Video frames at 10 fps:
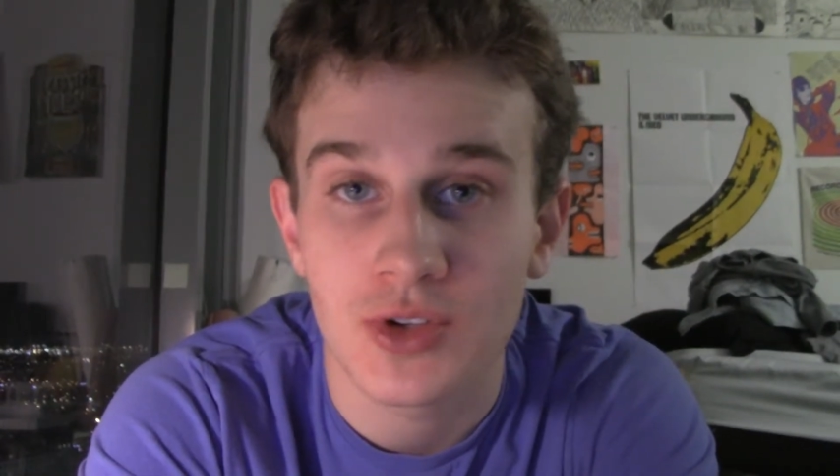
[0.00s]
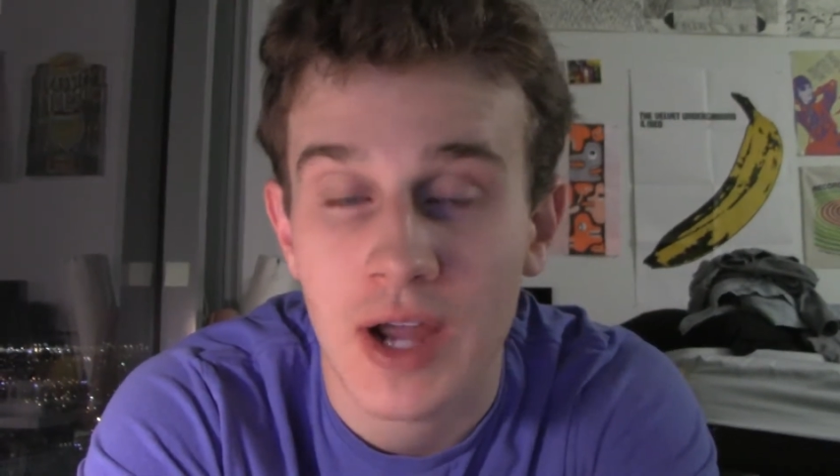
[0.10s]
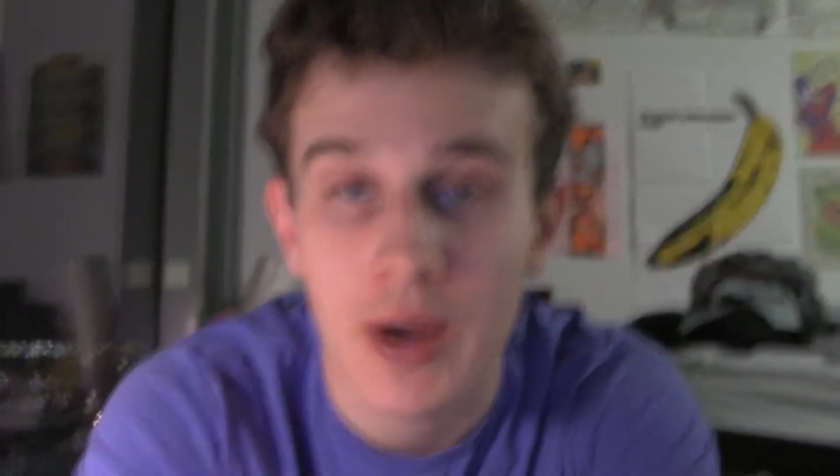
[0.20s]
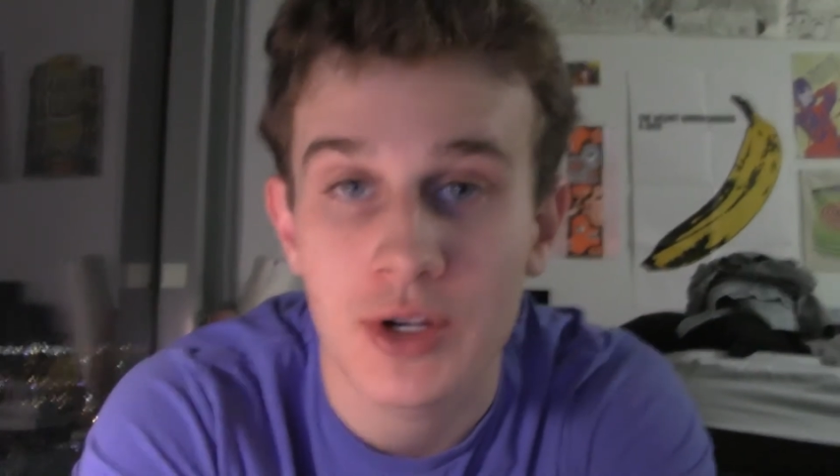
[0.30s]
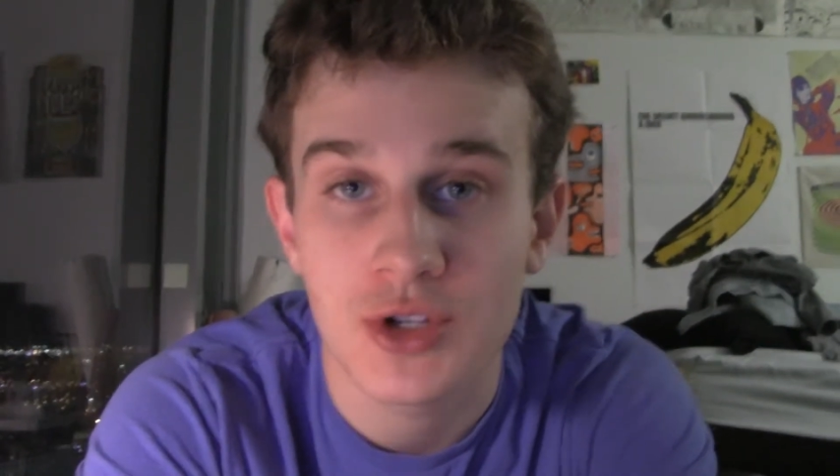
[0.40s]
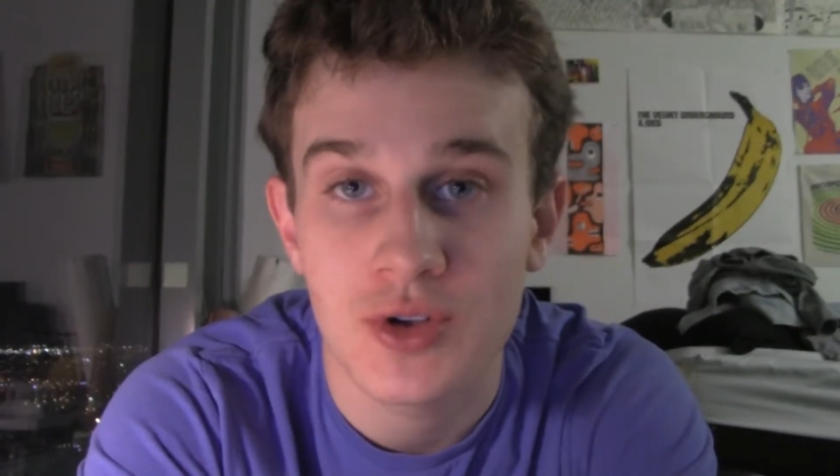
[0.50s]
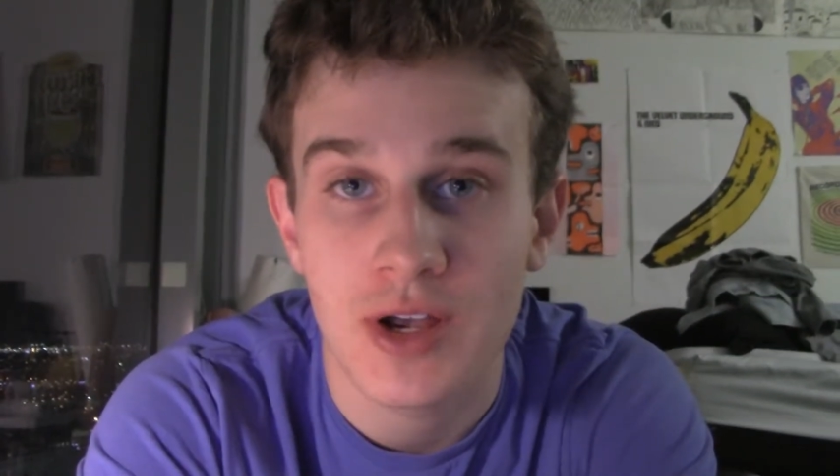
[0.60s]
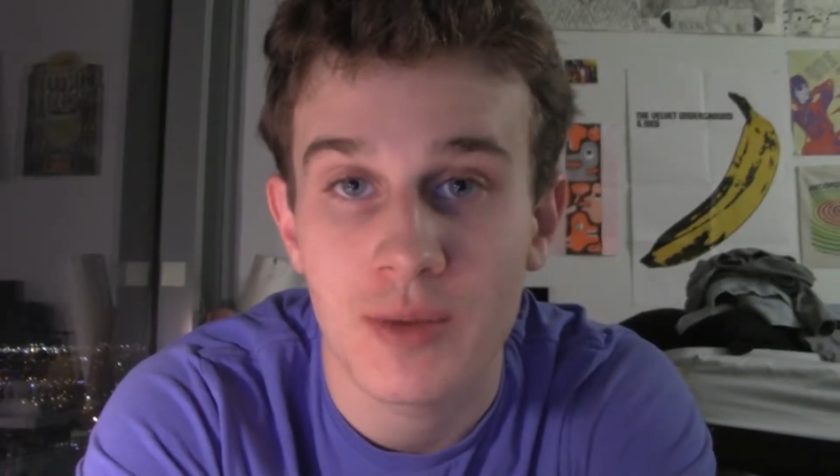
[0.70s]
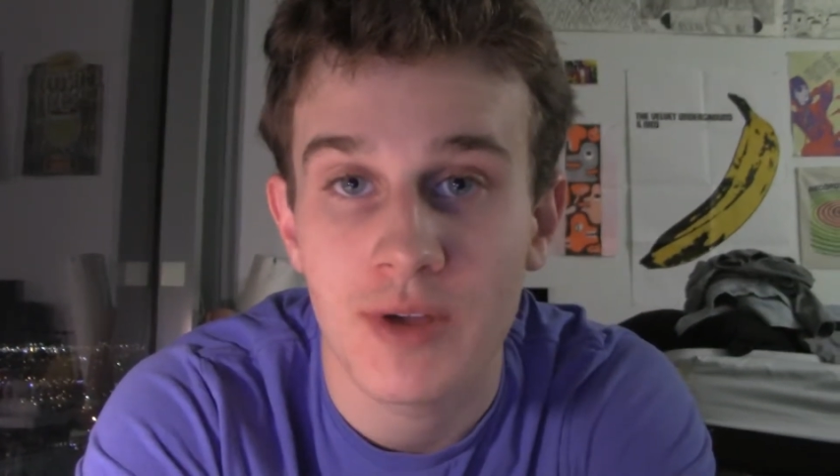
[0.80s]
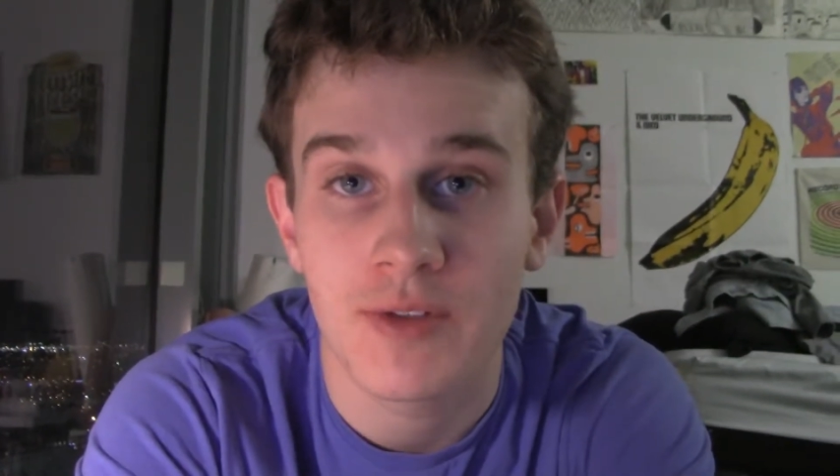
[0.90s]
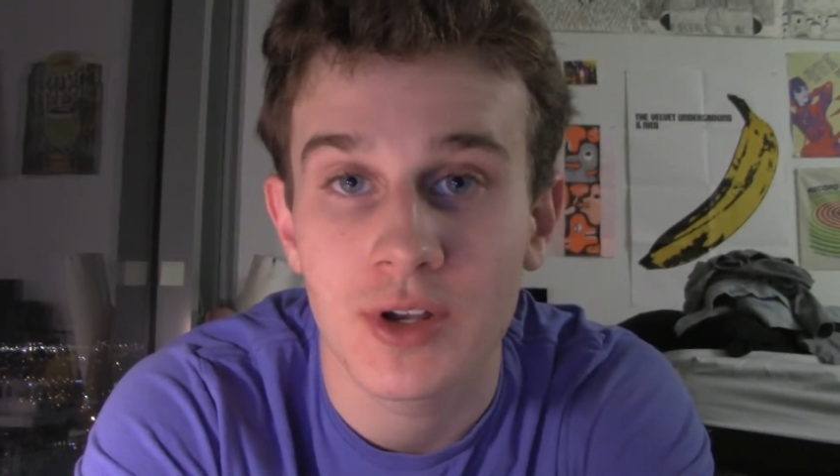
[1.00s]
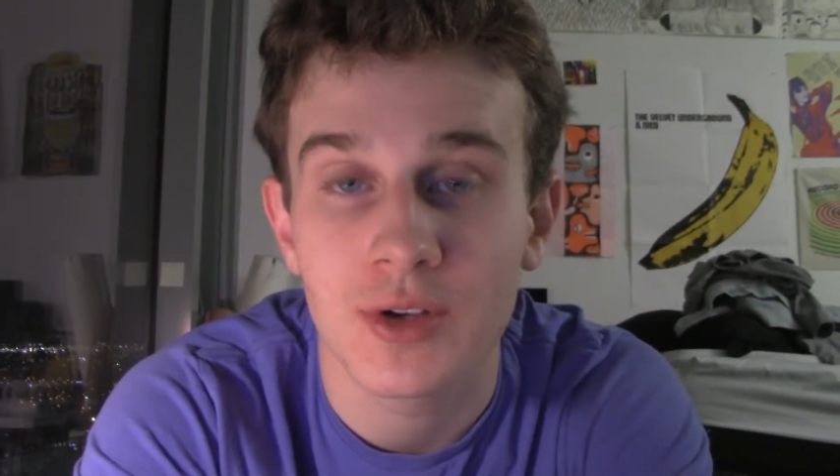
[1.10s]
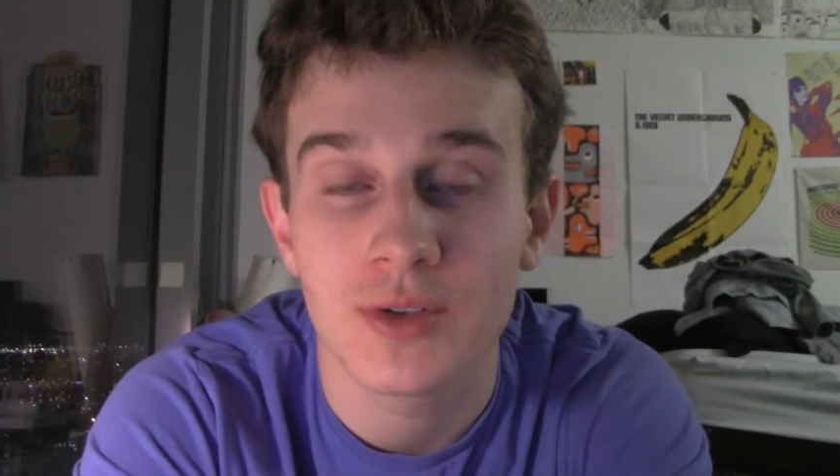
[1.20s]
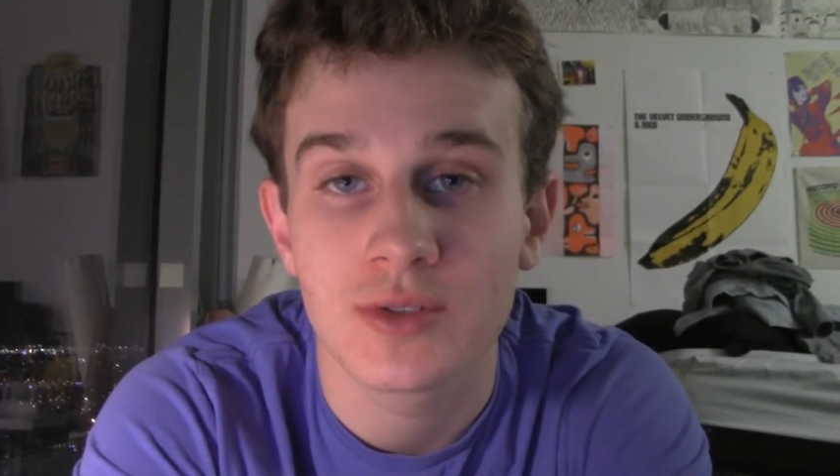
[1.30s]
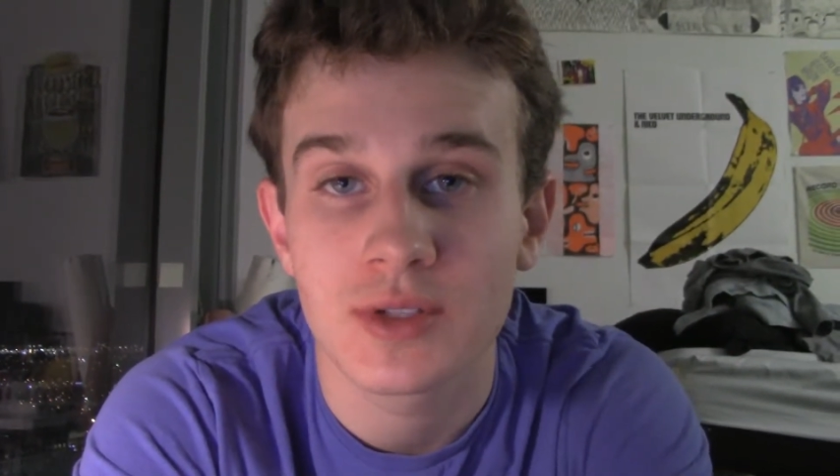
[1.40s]
or how I shoot any of my
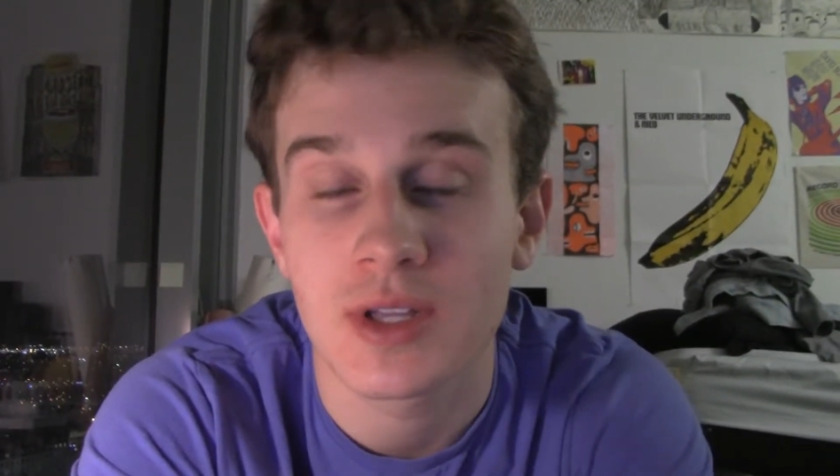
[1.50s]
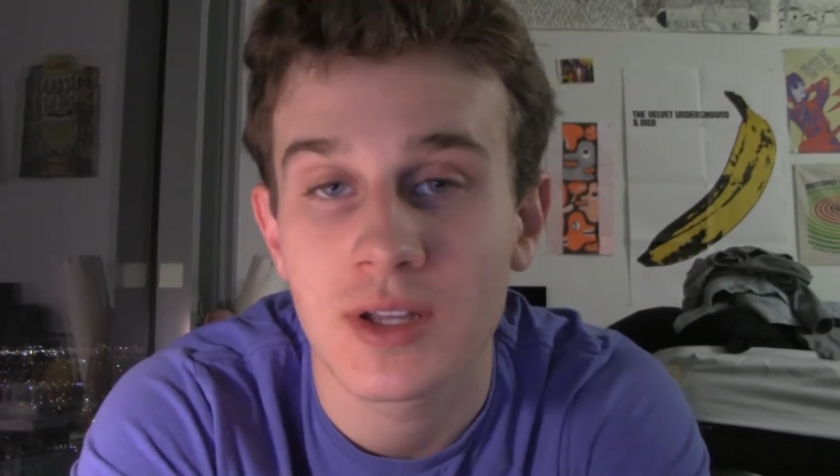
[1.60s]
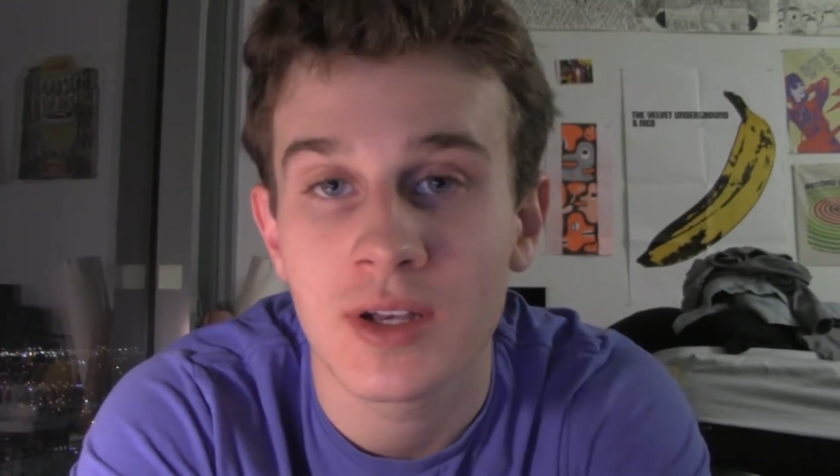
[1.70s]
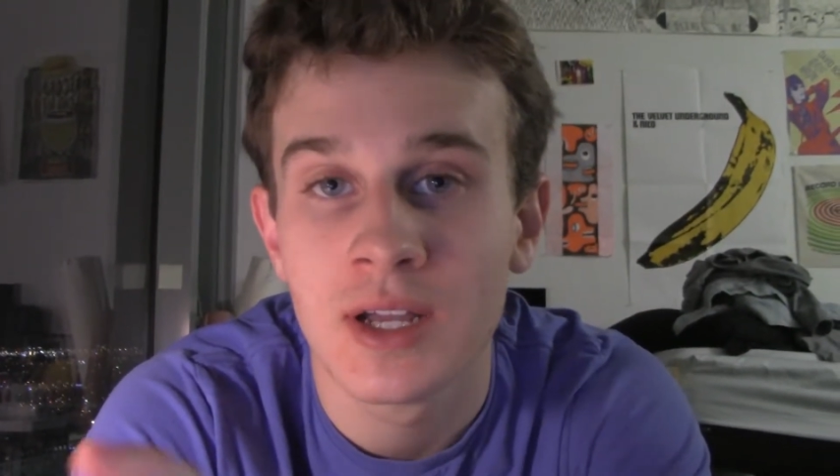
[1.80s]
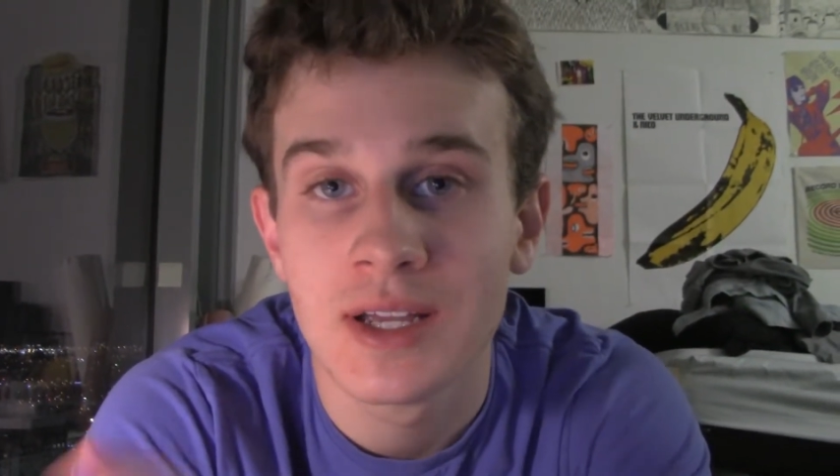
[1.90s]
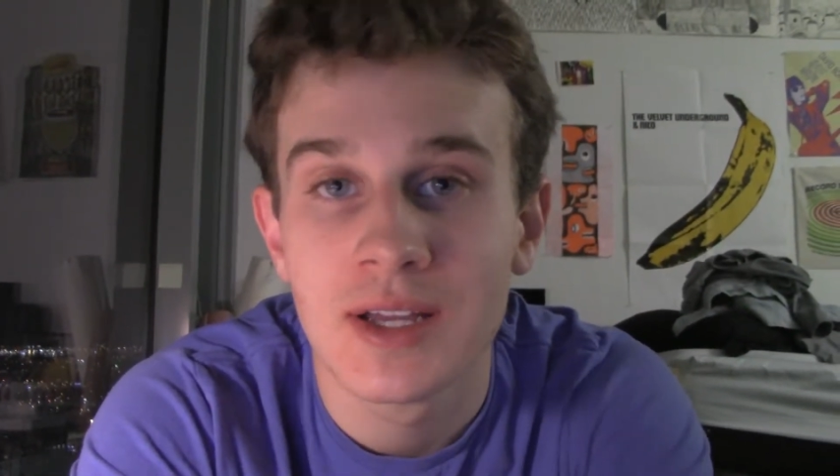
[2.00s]
videos, then